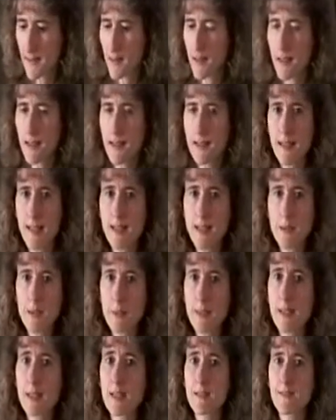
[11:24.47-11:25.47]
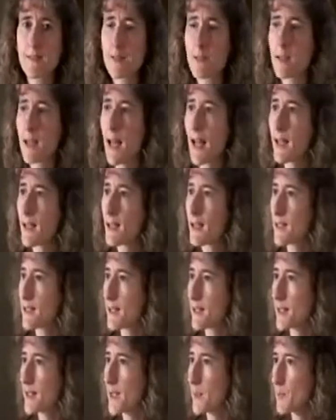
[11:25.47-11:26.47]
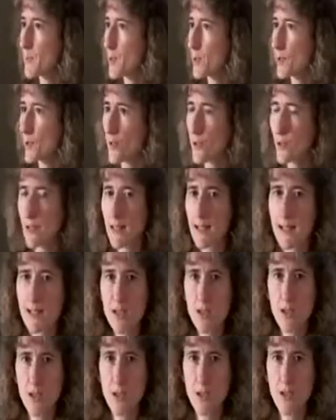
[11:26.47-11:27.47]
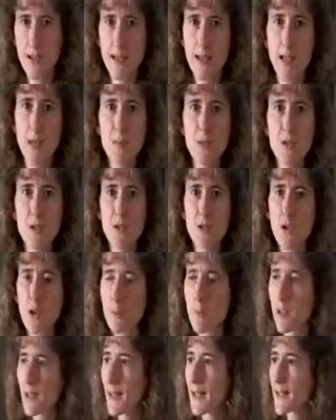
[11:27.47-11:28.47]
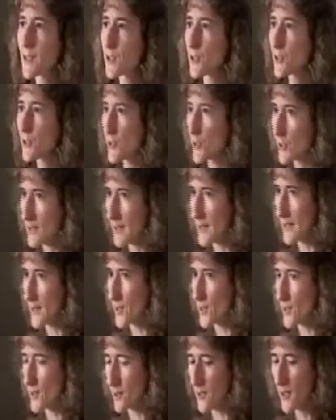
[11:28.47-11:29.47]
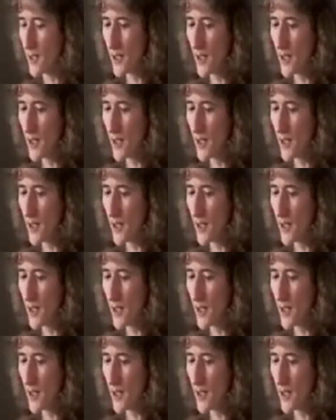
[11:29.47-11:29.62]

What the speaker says: Again, the reason for that is it keeps your circulation going. It helps to normalize your circulation.